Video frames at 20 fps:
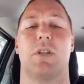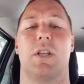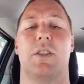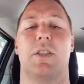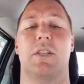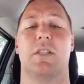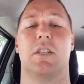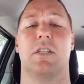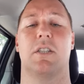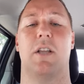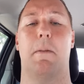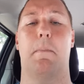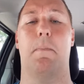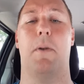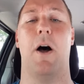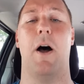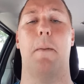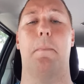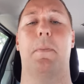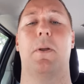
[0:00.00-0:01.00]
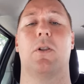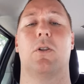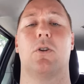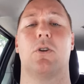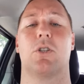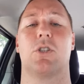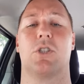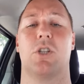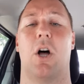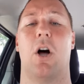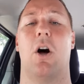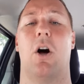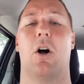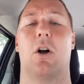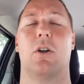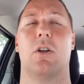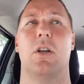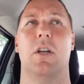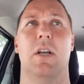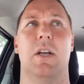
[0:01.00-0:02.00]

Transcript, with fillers: And this is a popular song